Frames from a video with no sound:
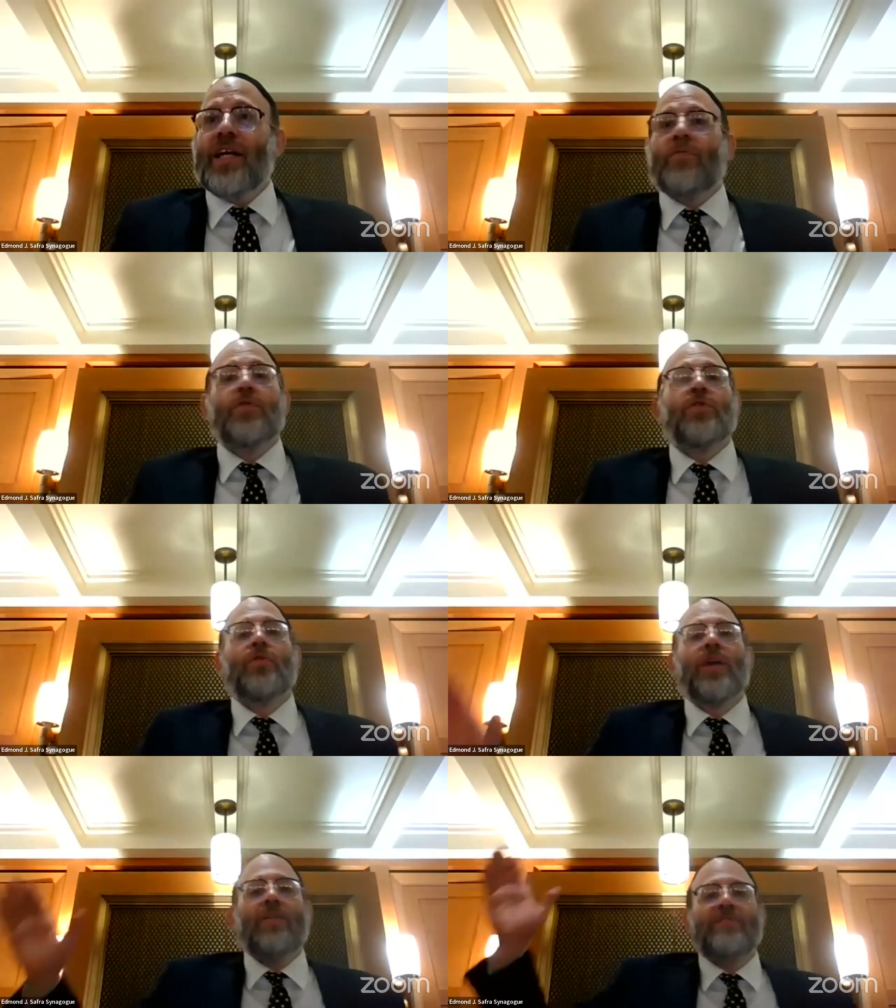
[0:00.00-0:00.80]
If you
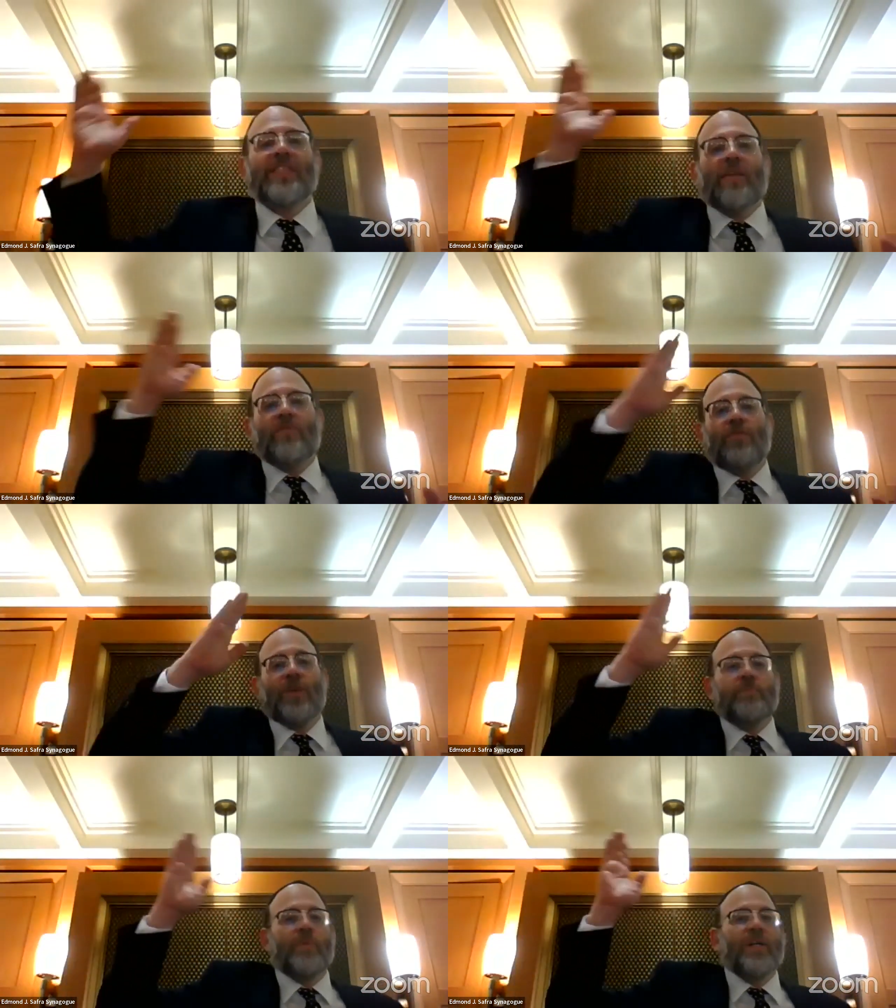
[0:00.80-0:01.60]
don't have 7
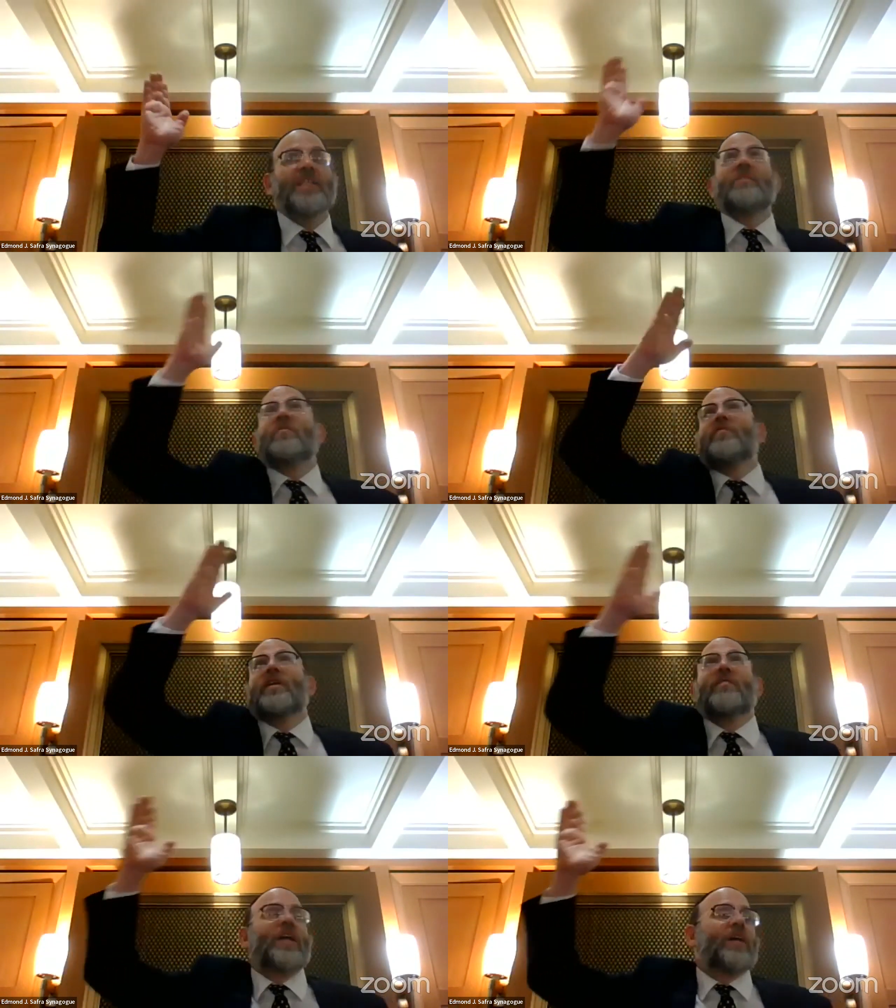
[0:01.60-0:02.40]
feet by 7
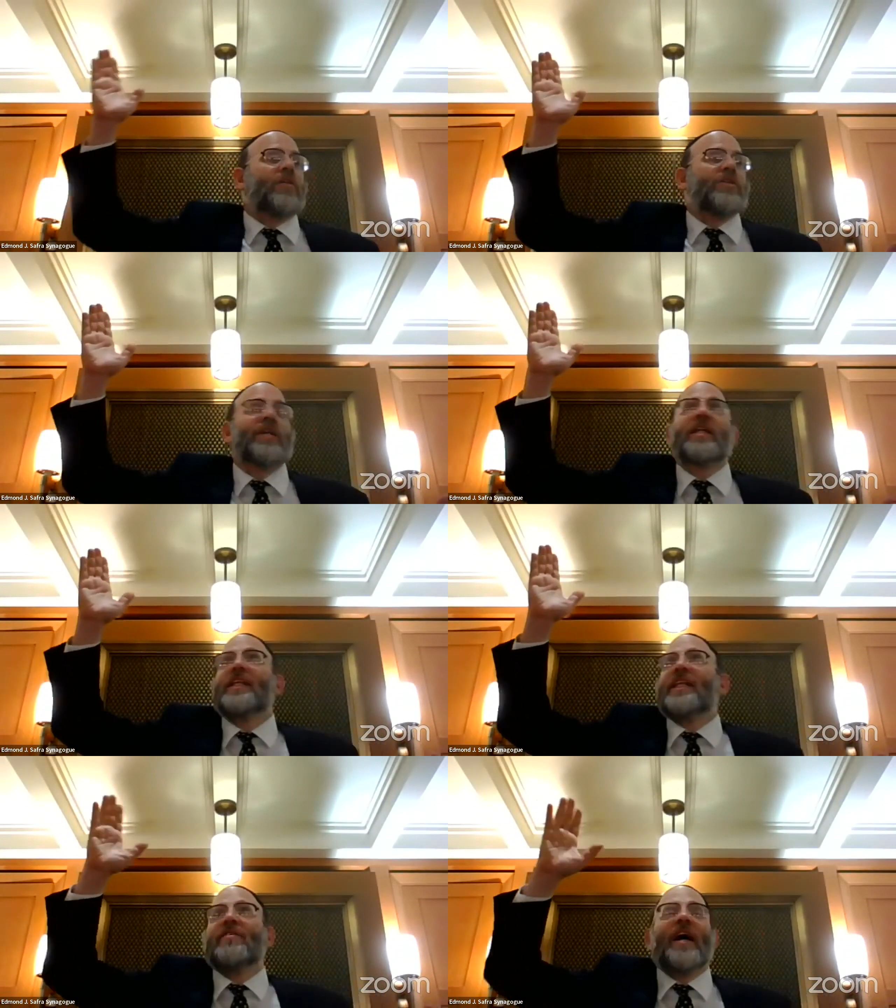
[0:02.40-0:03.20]
feet of not kosher,
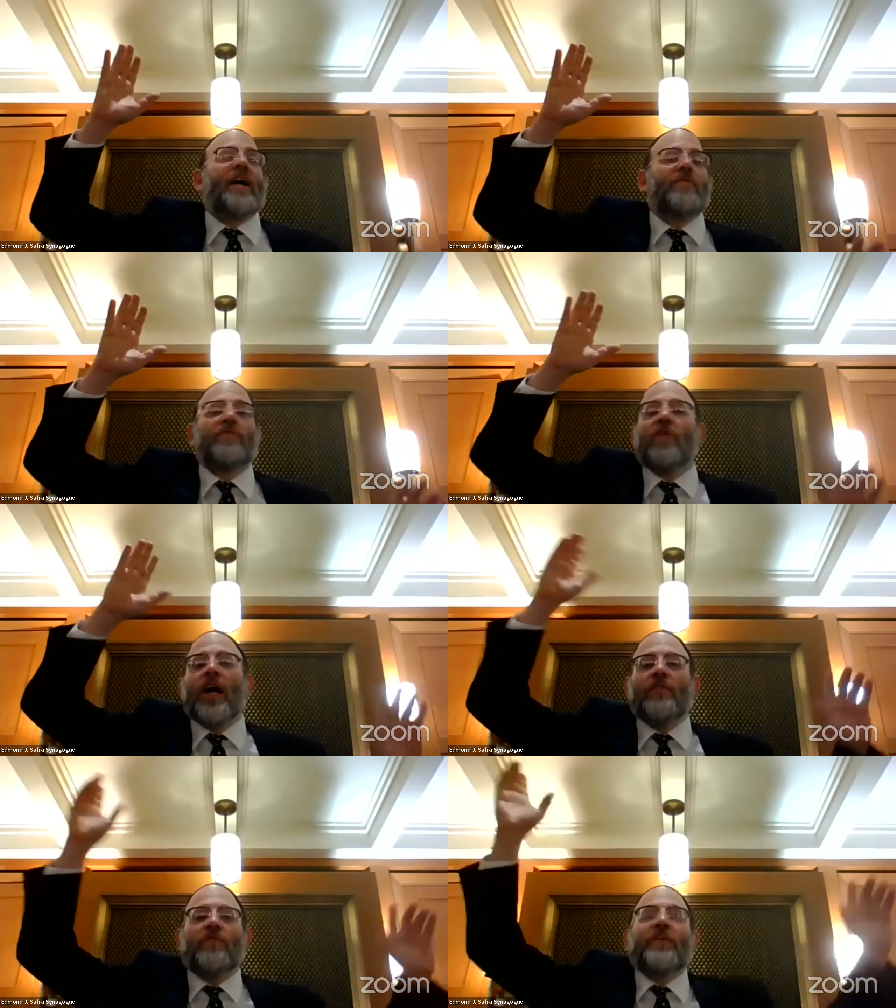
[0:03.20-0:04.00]
let's say you have
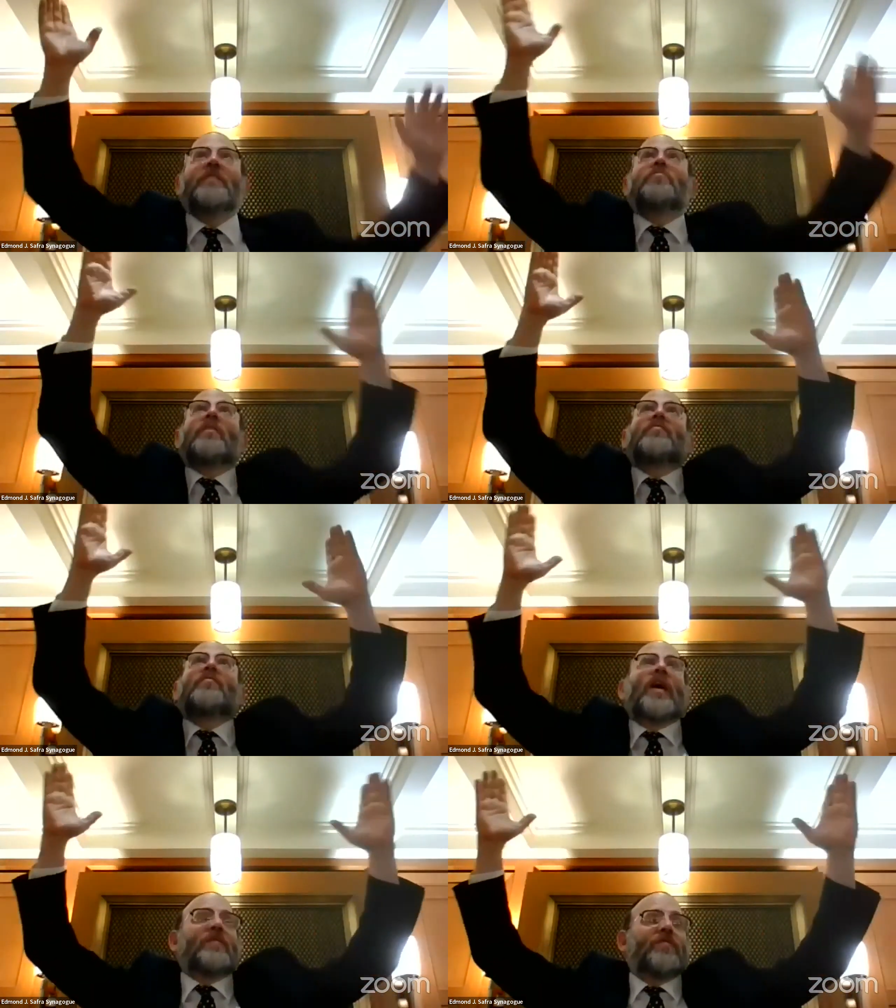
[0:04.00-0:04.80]
5 feet by
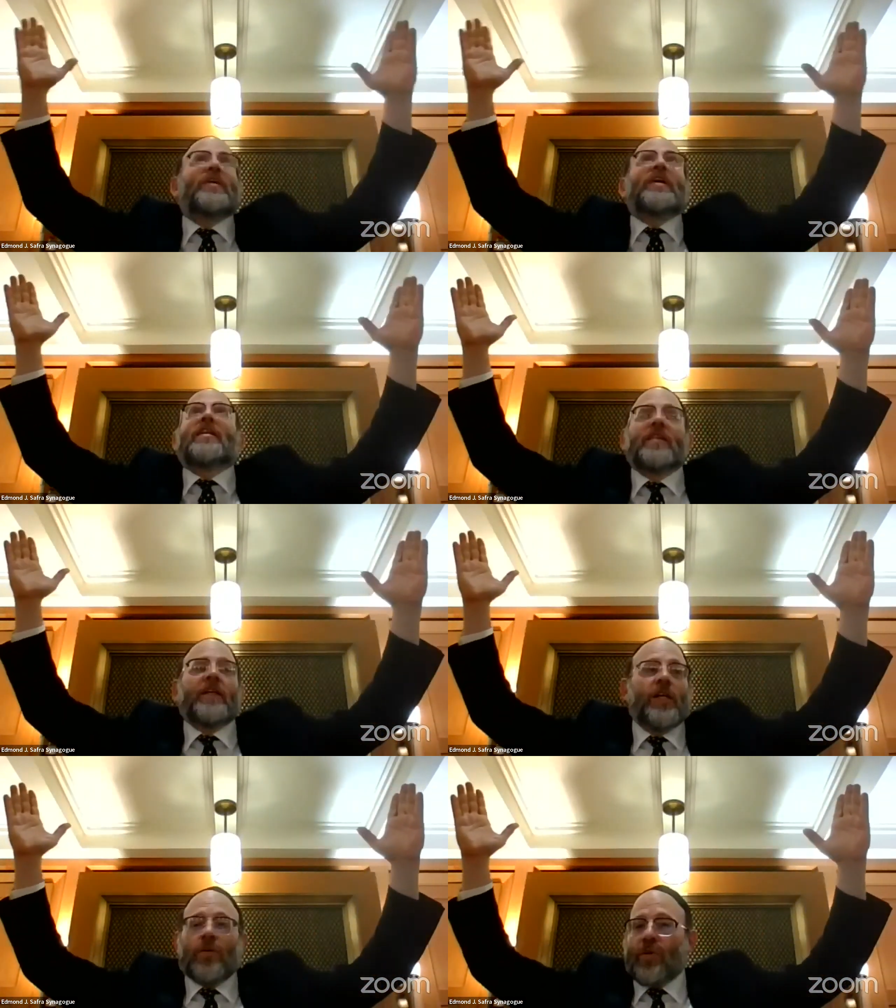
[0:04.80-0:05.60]
5 feet,
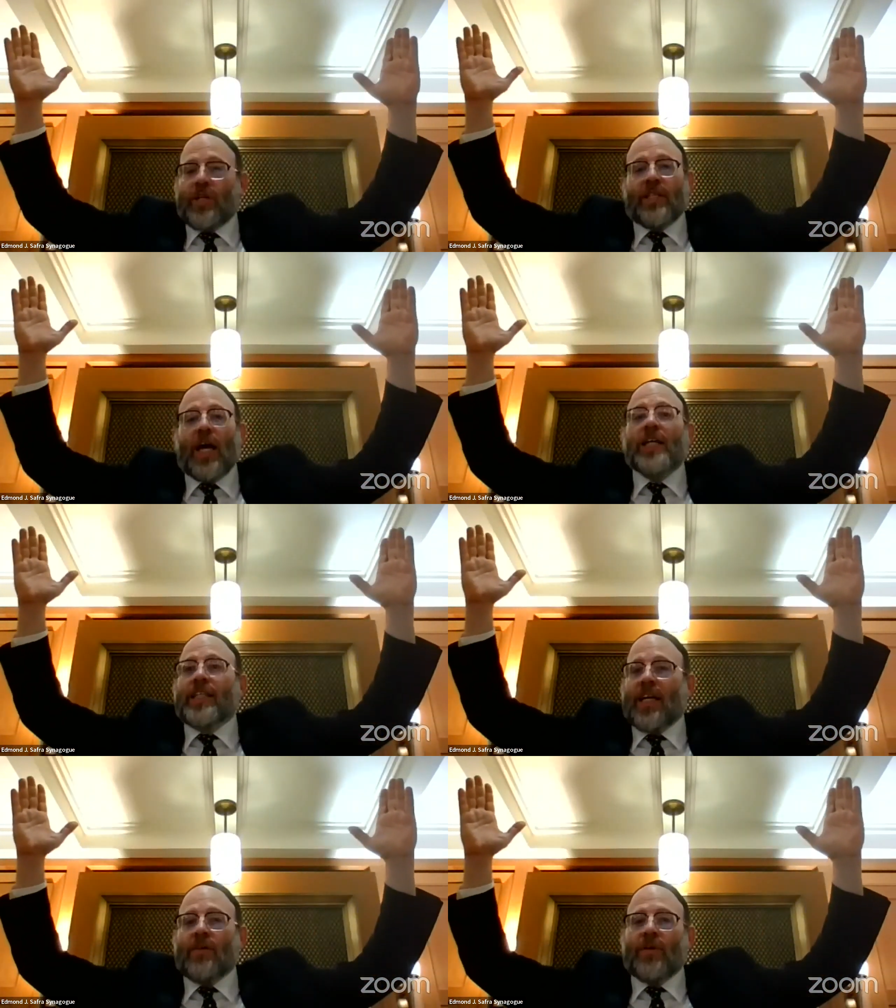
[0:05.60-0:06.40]
which is a
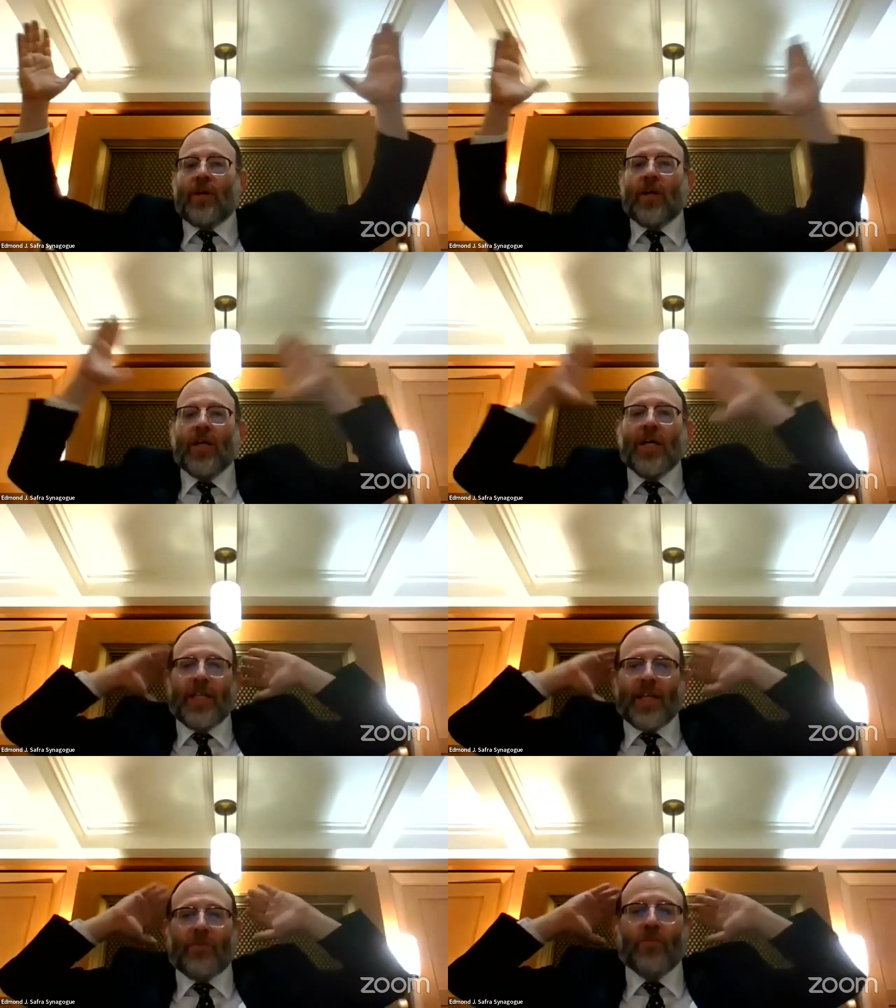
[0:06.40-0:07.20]
nice area
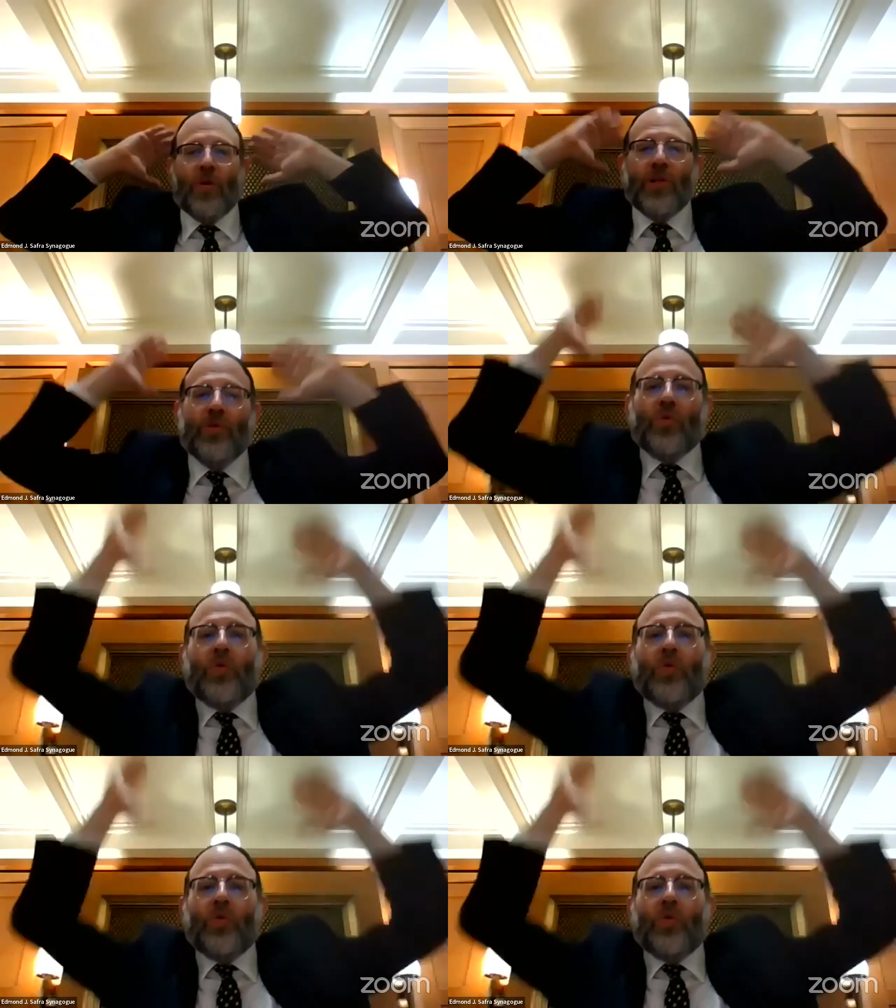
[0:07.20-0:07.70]
that runs